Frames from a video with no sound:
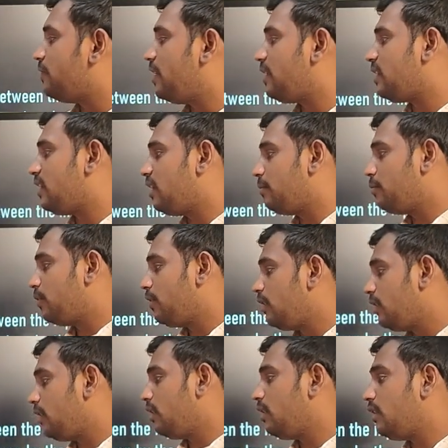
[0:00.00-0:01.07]

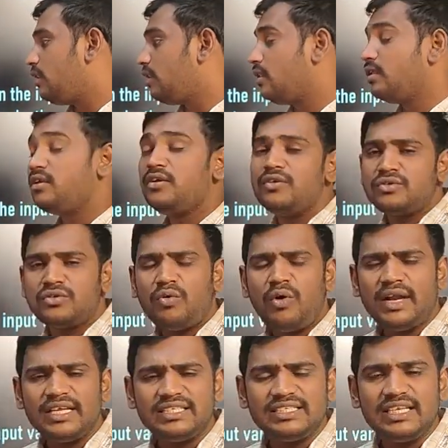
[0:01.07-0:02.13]
variable. So
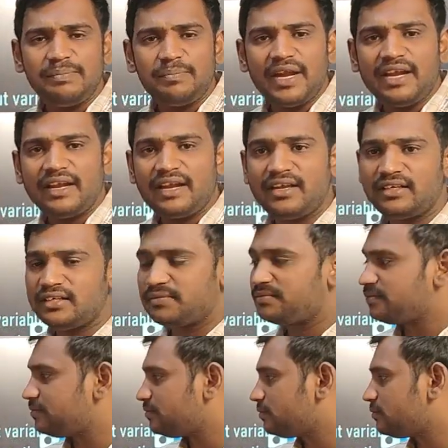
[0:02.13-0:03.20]
what is dependent?
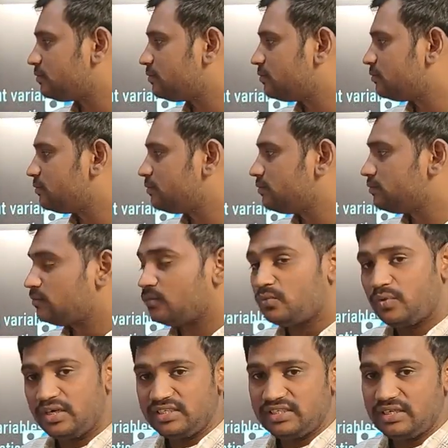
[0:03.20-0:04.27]

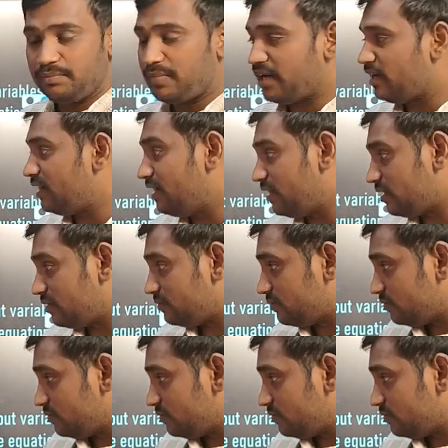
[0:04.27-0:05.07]
What is dependent?